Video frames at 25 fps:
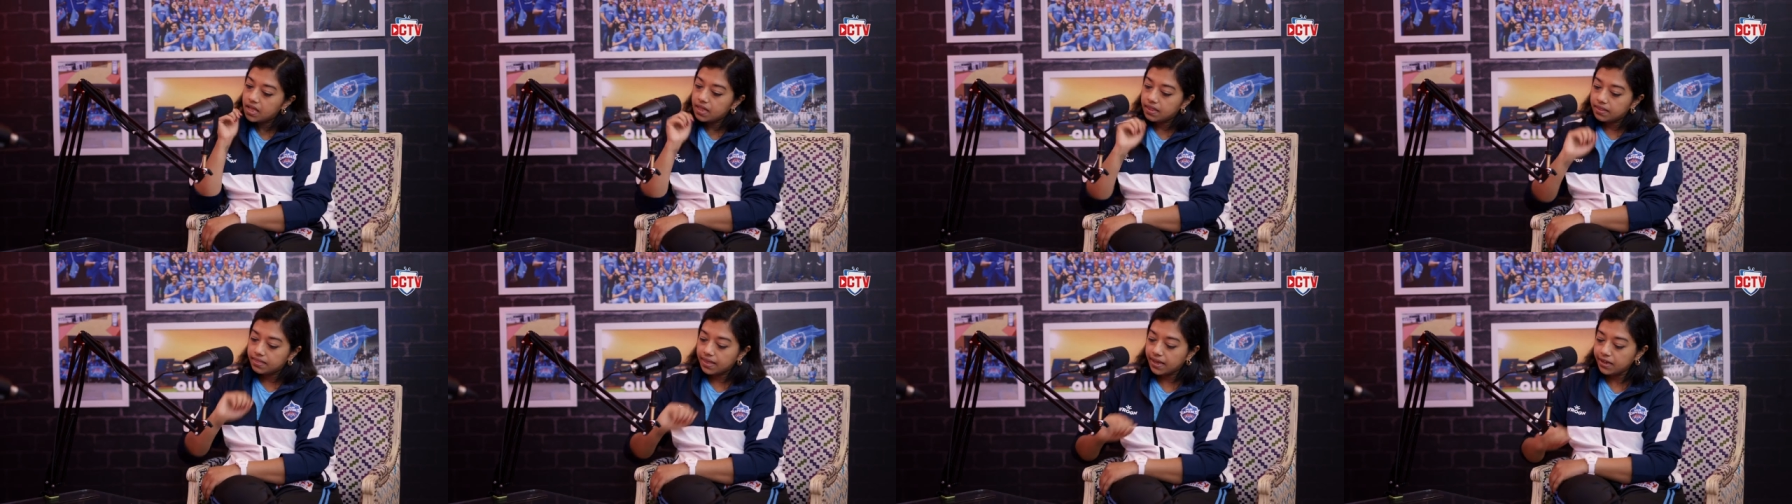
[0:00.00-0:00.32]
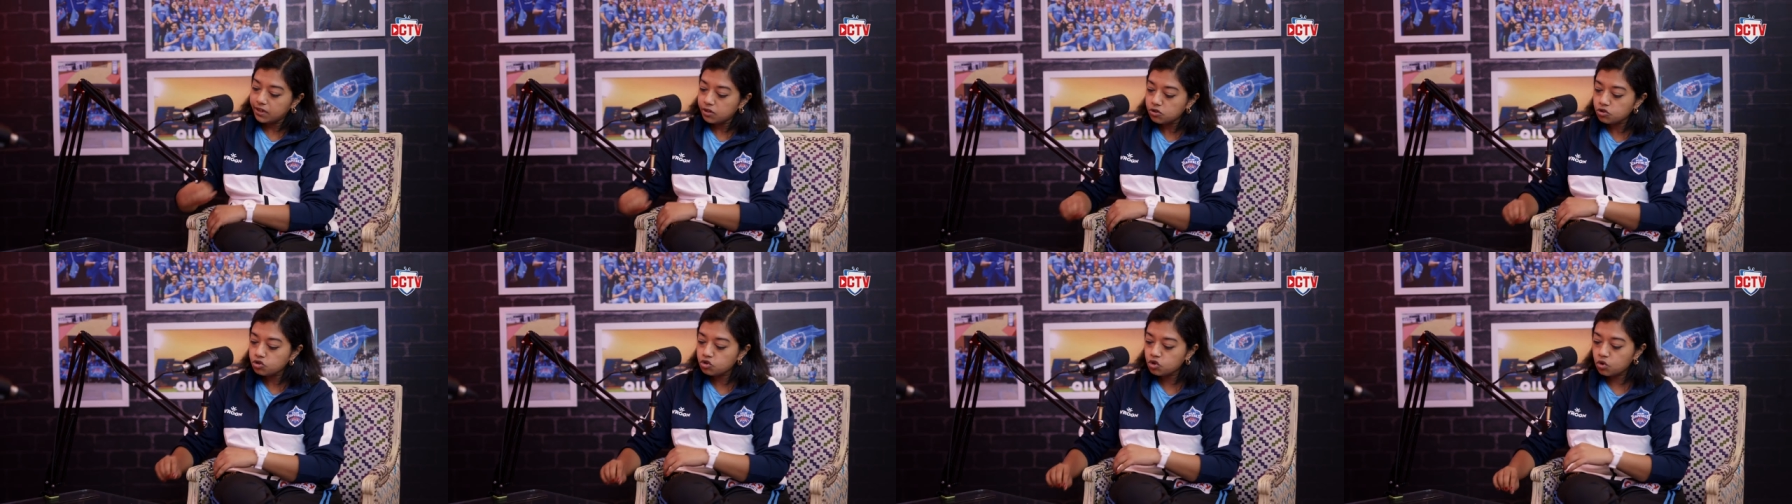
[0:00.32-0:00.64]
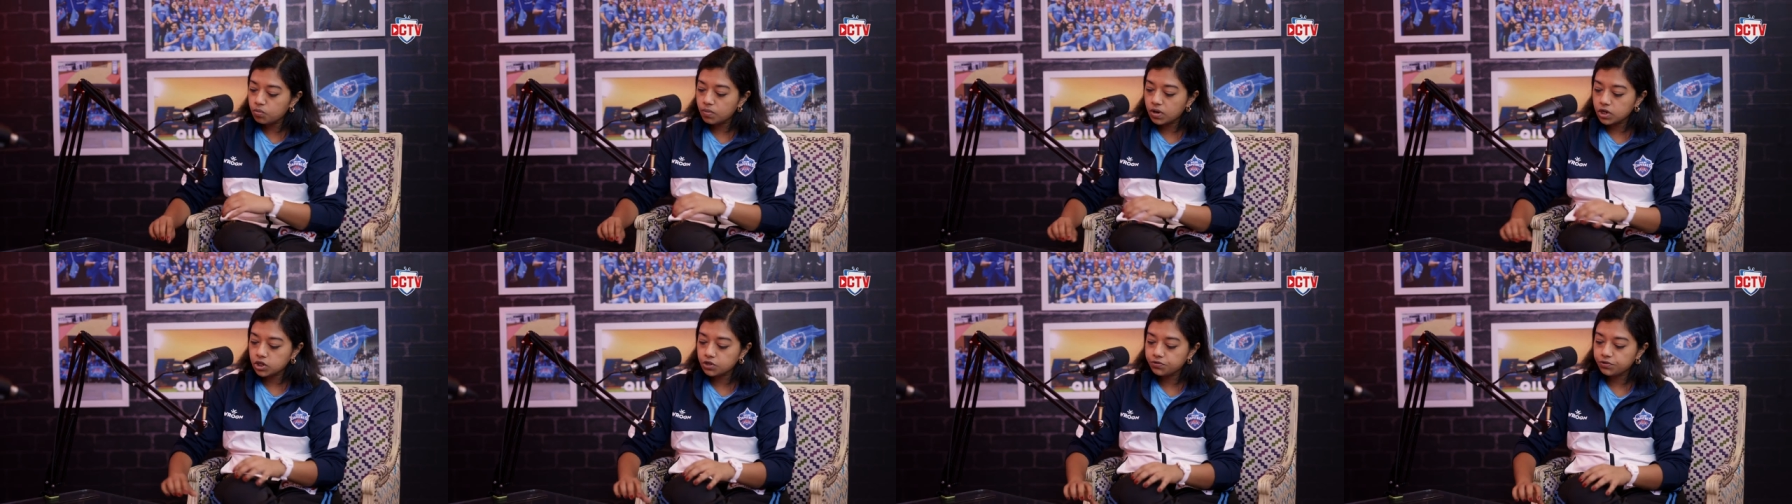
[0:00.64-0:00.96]
Thank you so
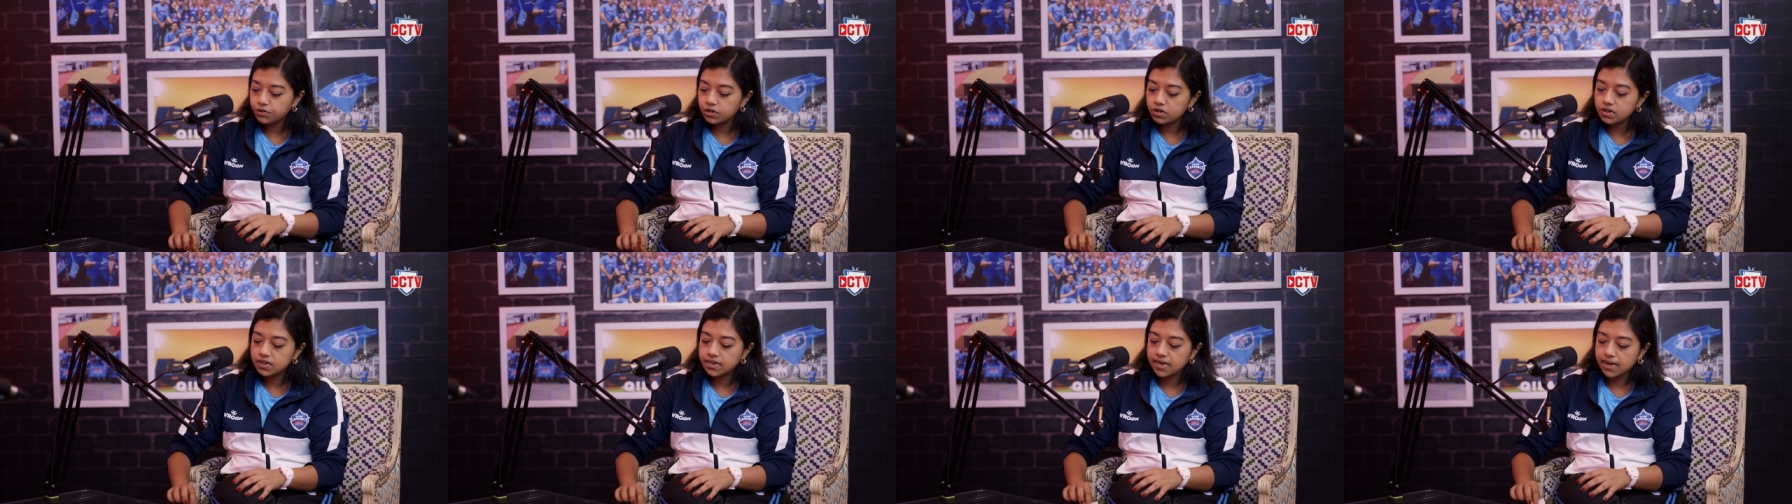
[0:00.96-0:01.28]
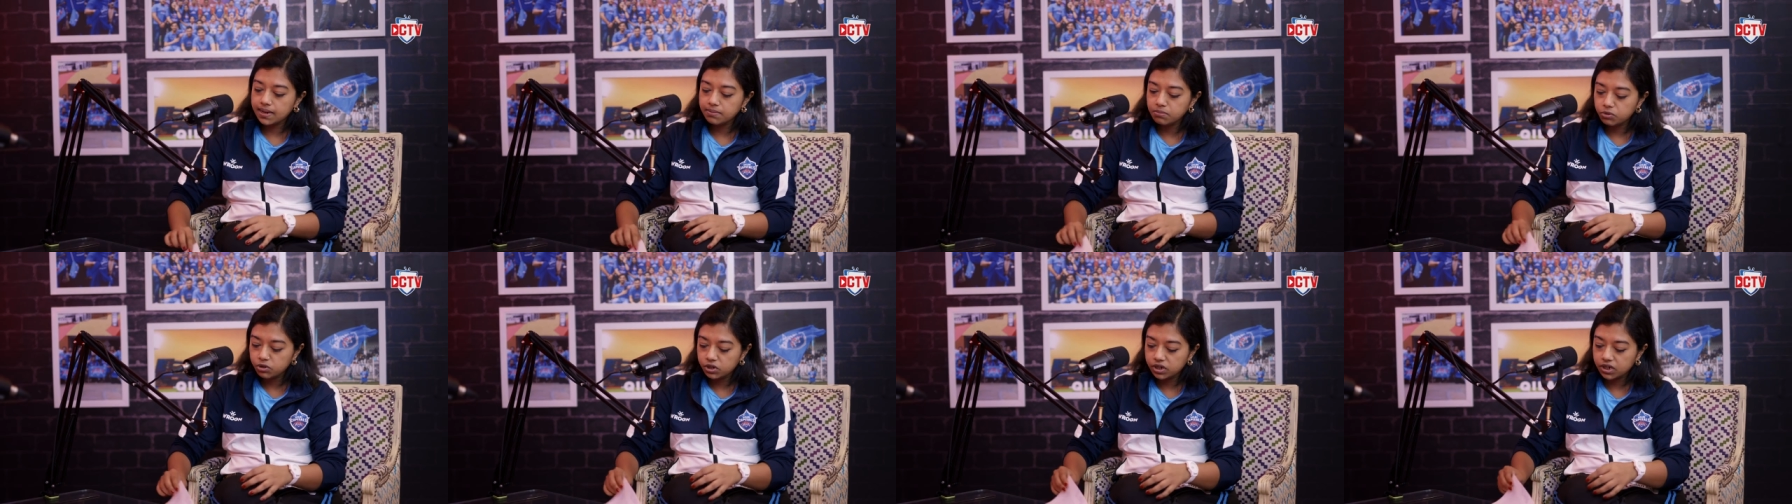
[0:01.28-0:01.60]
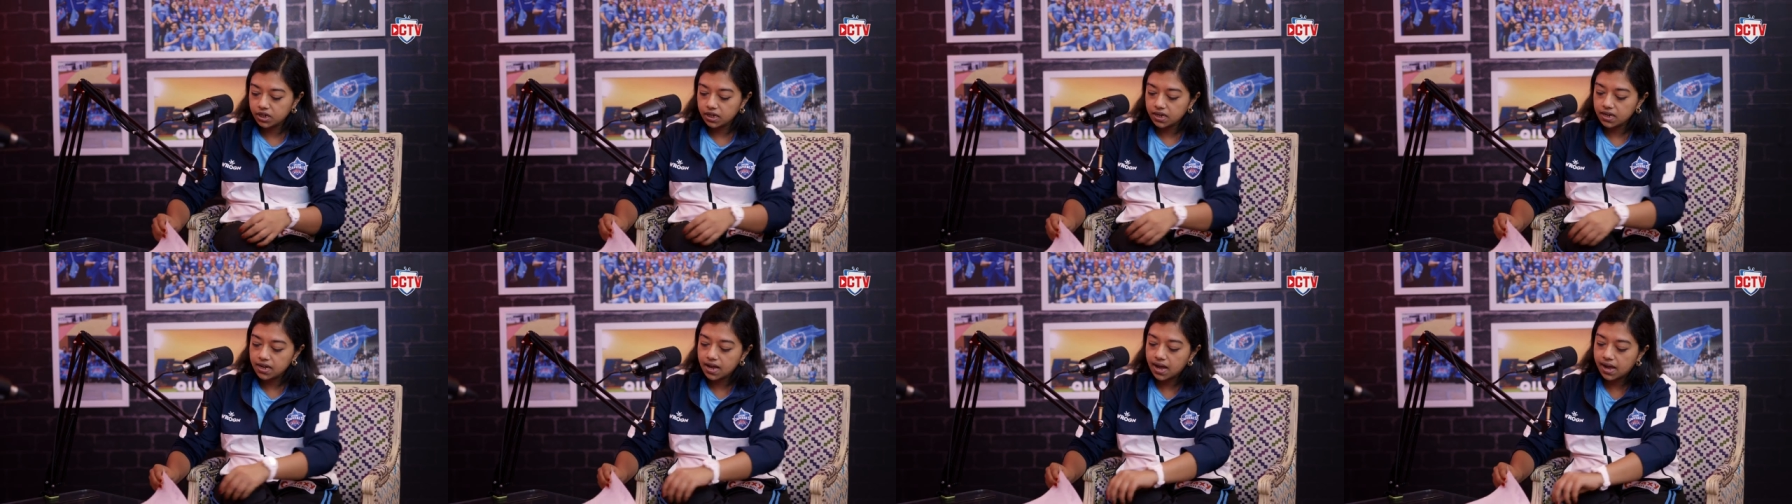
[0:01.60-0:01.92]
much for your time, Ricky.